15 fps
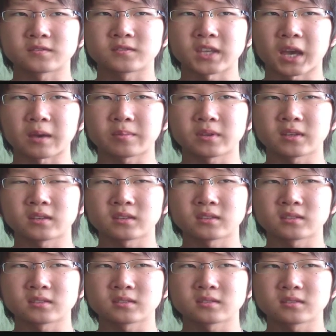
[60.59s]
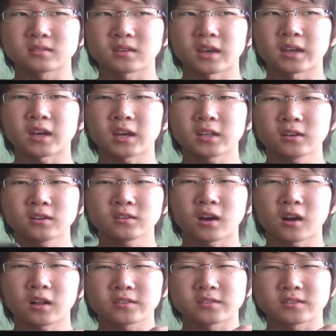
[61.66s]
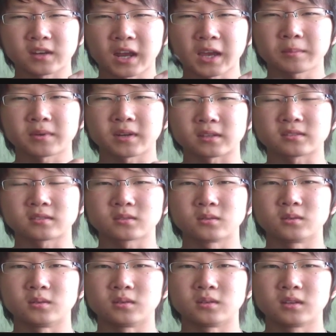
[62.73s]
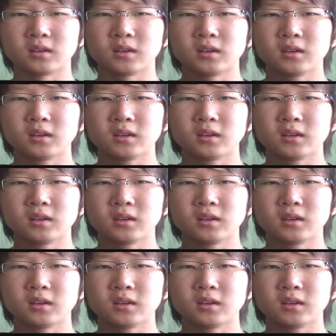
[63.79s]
of Japanese, and I learned all the grammar at school.